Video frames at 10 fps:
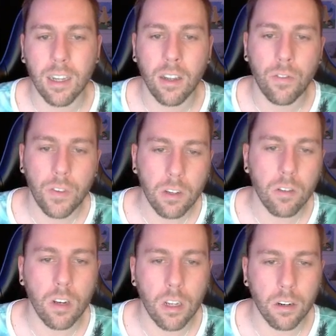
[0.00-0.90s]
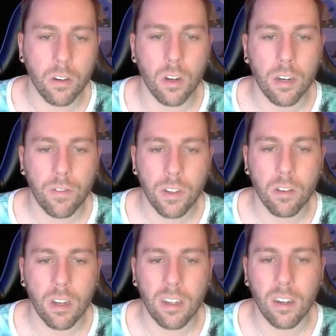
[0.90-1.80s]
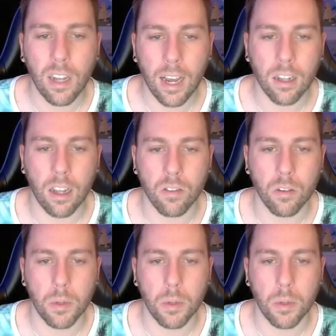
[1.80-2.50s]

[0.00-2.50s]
it feels a little lackluster